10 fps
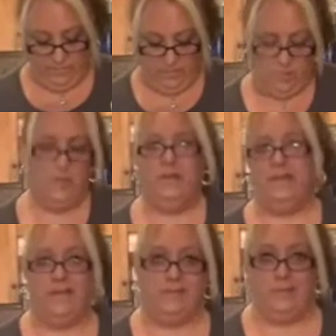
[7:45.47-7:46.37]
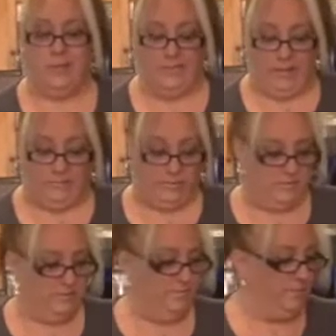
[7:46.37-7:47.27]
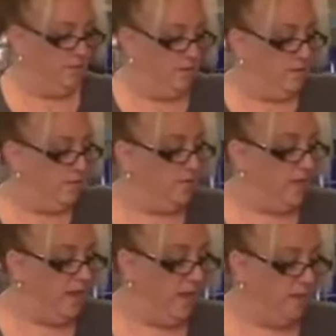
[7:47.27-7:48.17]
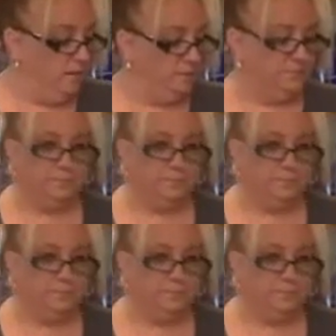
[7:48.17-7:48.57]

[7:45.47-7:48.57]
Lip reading: Let's put in like 12 ounces. Then,